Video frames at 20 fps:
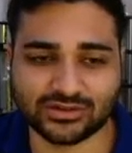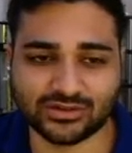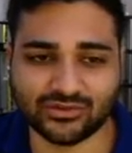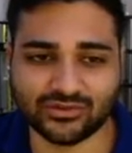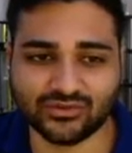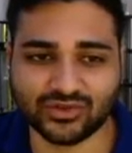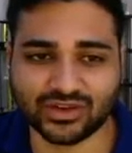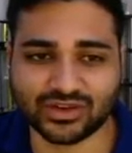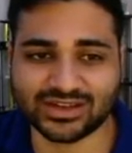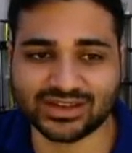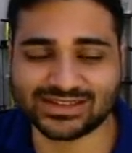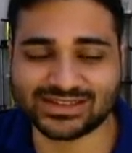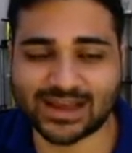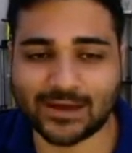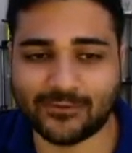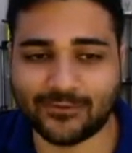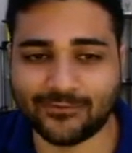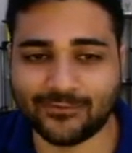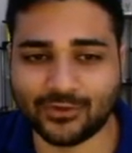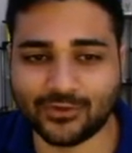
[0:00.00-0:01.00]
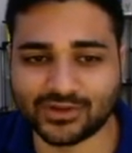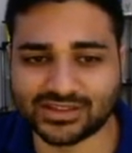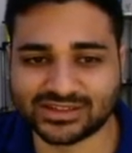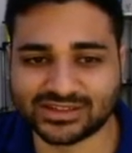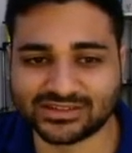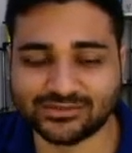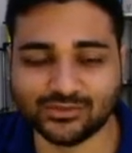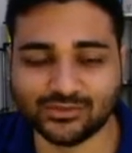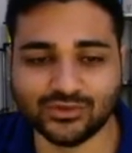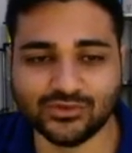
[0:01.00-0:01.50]
The rook is now
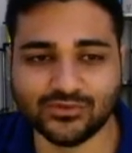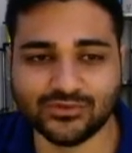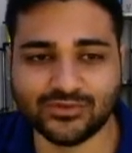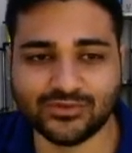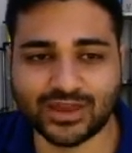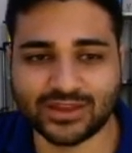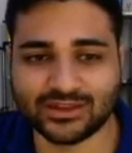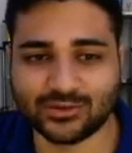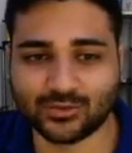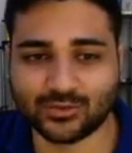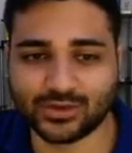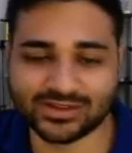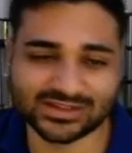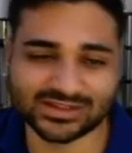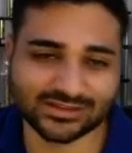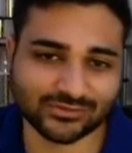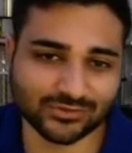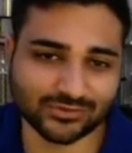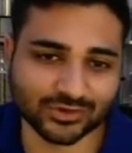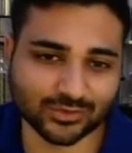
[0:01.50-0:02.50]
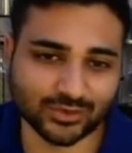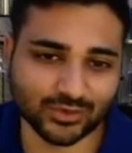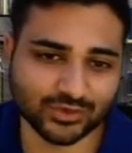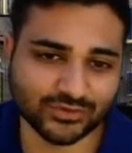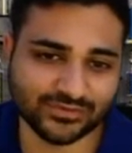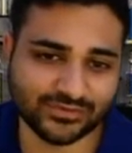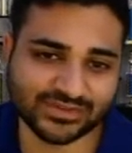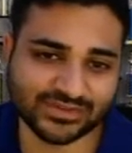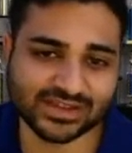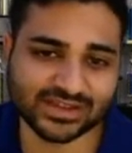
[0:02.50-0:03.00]
forced to move. And then once the rook
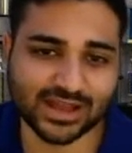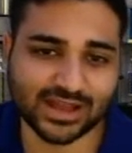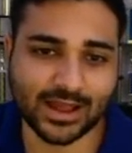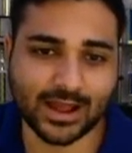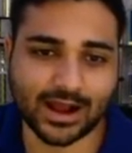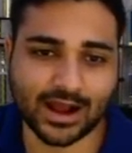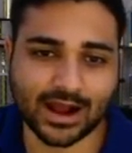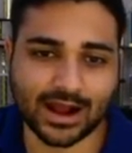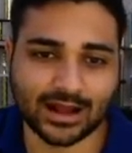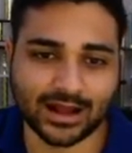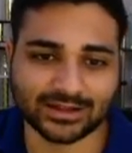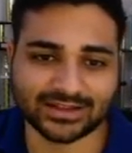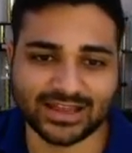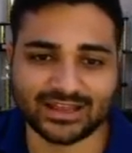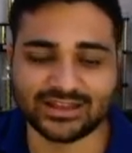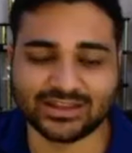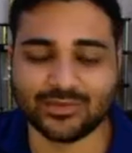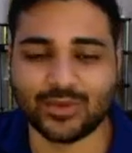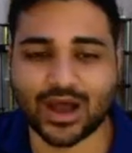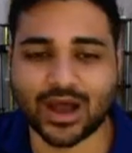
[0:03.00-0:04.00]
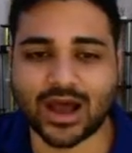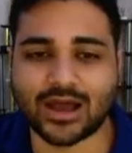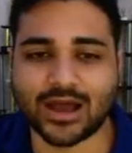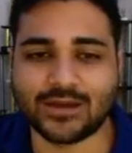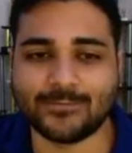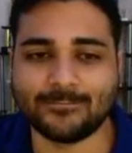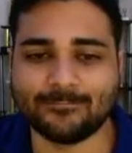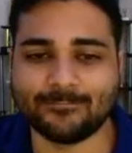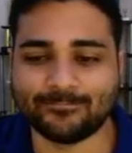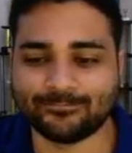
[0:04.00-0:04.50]
moves, I'll take the pawn.